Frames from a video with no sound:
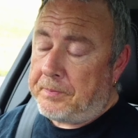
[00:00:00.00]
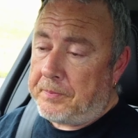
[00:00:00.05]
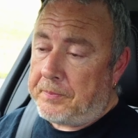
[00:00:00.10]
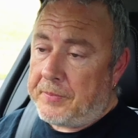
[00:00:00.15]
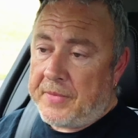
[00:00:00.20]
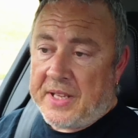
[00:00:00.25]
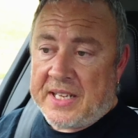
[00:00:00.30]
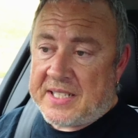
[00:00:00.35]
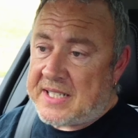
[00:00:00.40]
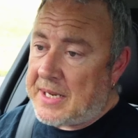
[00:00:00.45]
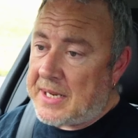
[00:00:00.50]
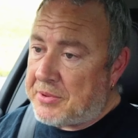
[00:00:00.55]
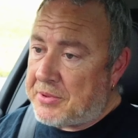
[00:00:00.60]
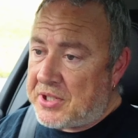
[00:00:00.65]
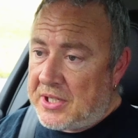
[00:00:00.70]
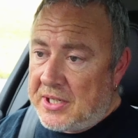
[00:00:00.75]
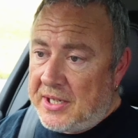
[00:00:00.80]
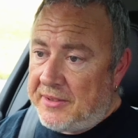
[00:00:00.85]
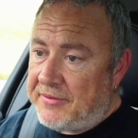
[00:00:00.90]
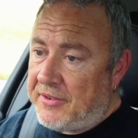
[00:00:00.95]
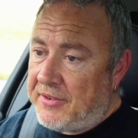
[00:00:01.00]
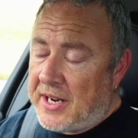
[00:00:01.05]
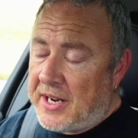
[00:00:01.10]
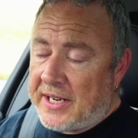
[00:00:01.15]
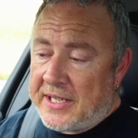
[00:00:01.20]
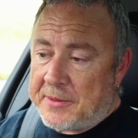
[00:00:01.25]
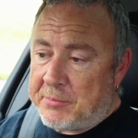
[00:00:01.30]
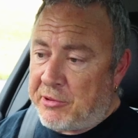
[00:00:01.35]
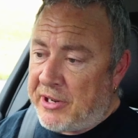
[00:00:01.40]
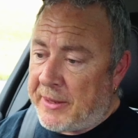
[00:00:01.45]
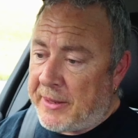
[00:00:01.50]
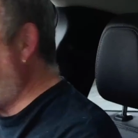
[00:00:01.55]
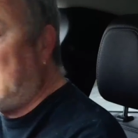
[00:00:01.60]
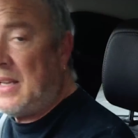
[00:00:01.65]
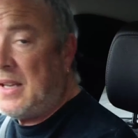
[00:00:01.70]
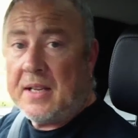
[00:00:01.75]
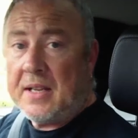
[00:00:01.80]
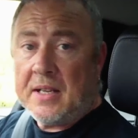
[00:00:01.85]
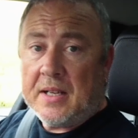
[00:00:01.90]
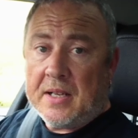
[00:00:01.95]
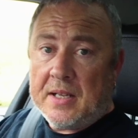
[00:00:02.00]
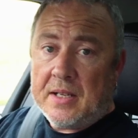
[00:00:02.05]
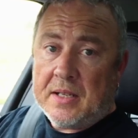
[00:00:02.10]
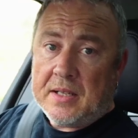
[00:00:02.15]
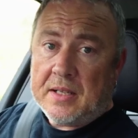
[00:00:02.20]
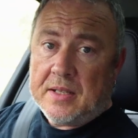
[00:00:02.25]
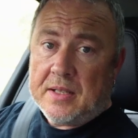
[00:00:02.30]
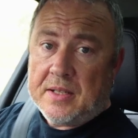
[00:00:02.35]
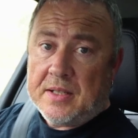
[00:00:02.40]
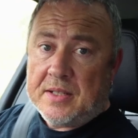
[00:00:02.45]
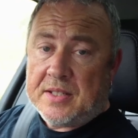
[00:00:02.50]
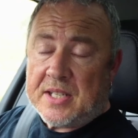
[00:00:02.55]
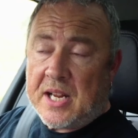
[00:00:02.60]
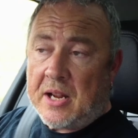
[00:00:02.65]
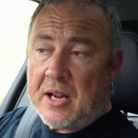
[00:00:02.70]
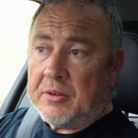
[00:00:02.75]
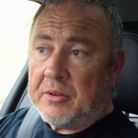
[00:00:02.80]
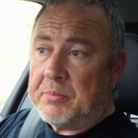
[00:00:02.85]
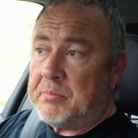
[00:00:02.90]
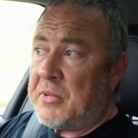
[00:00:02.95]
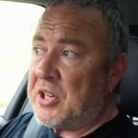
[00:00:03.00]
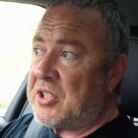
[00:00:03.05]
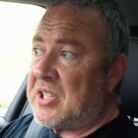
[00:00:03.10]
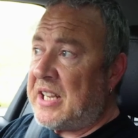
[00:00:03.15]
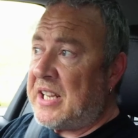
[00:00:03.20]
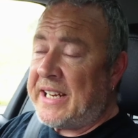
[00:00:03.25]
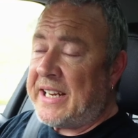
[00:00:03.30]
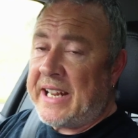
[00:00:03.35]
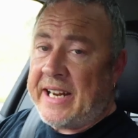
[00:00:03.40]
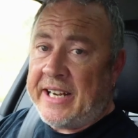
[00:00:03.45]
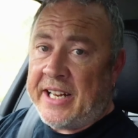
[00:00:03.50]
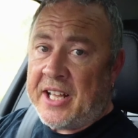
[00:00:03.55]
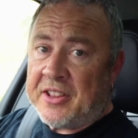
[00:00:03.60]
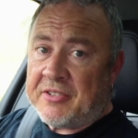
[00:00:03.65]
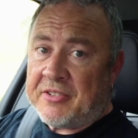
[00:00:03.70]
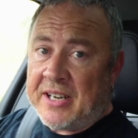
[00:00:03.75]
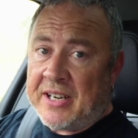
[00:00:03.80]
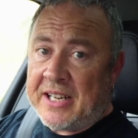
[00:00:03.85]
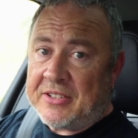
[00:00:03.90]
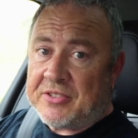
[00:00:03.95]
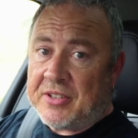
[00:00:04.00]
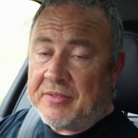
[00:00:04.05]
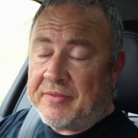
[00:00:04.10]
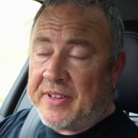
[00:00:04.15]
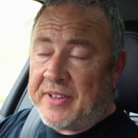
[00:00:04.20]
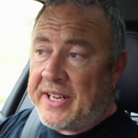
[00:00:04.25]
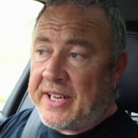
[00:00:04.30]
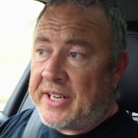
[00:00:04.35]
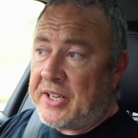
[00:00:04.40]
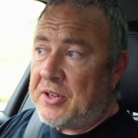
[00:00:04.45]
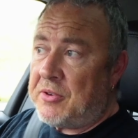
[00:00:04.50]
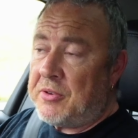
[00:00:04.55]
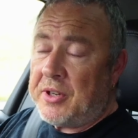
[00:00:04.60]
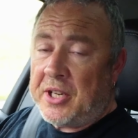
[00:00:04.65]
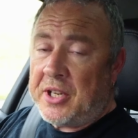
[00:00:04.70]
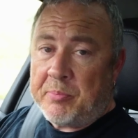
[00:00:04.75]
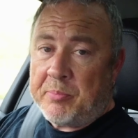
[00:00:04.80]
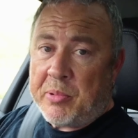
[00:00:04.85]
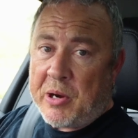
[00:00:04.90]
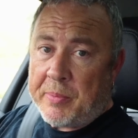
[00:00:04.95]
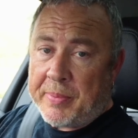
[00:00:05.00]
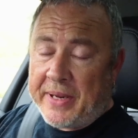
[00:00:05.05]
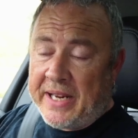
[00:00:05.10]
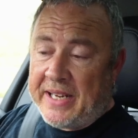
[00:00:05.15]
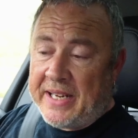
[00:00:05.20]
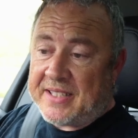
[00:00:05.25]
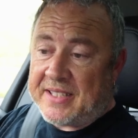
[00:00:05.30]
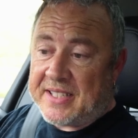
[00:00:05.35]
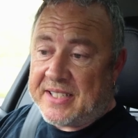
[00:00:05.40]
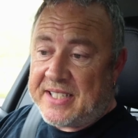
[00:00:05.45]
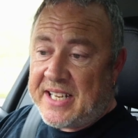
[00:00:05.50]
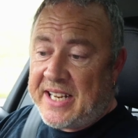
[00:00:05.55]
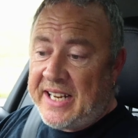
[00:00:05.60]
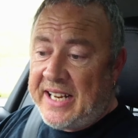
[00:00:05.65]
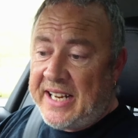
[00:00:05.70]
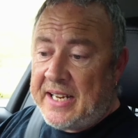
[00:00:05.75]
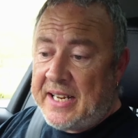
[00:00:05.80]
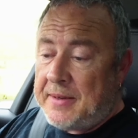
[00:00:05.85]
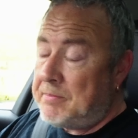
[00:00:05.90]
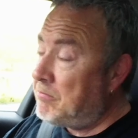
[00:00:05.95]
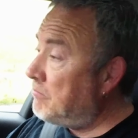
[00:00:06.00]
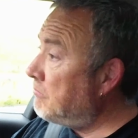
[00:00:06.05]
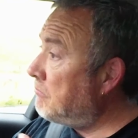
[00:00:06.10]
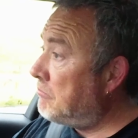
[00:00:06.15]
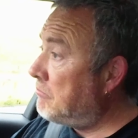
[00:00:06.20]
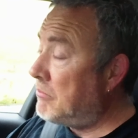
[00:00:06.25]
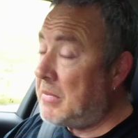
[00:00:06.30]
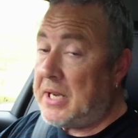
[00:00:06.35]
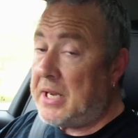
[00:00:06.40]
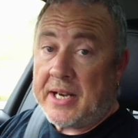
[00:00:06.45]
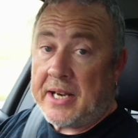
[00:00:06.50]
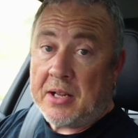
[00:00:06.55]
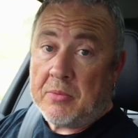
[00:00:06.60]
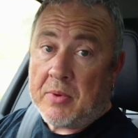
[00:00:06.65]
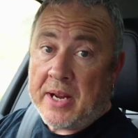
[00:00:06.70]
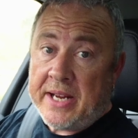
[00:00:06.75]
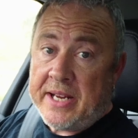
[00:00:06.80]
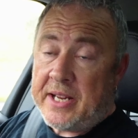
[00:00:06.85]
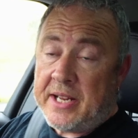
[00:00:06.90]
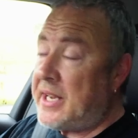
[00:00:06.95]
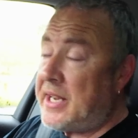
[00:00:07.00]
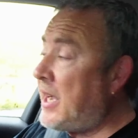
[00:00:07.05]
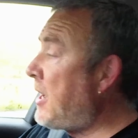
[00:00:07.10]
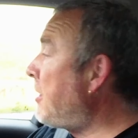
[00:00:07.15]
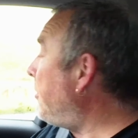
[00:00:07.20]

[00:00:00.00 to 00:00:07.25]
It's absolutely fine, it's brilliant. So, much like any other electric vehicle, you pop it into D and away you go.